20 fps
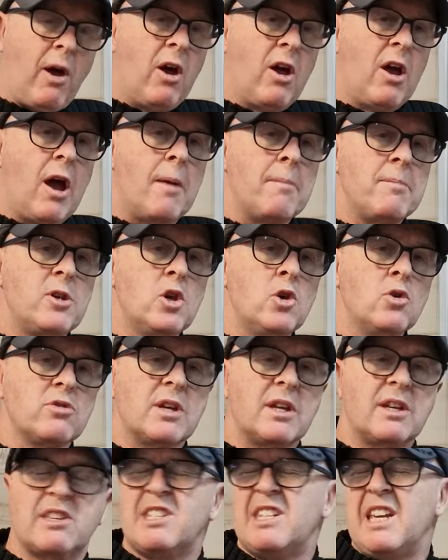I'm
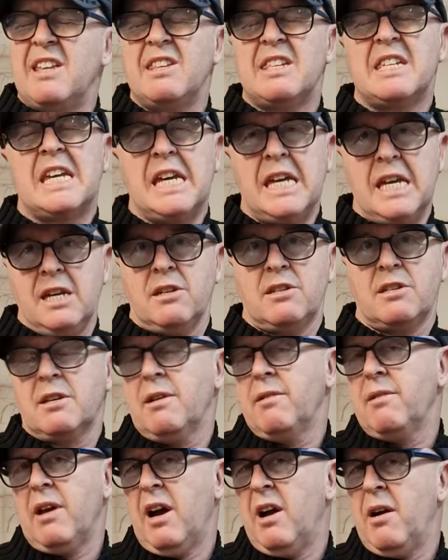using since years,
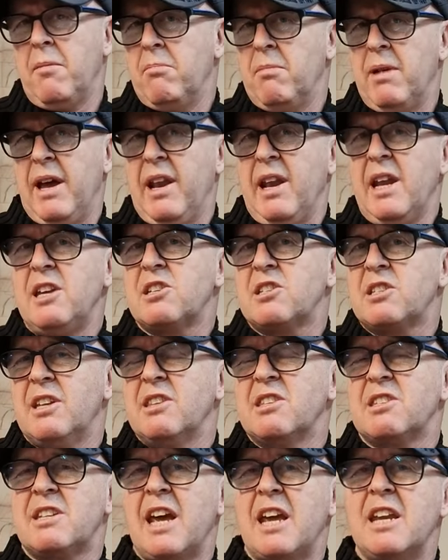at least
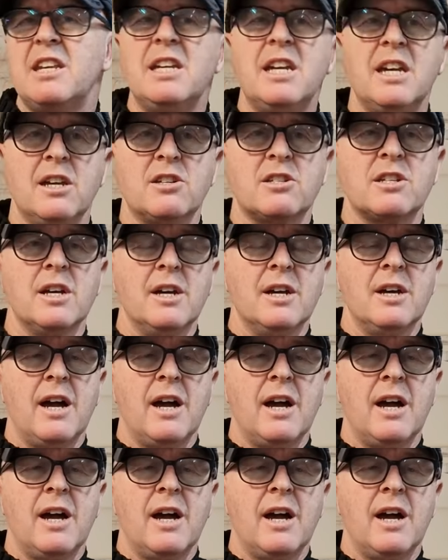since 10 years.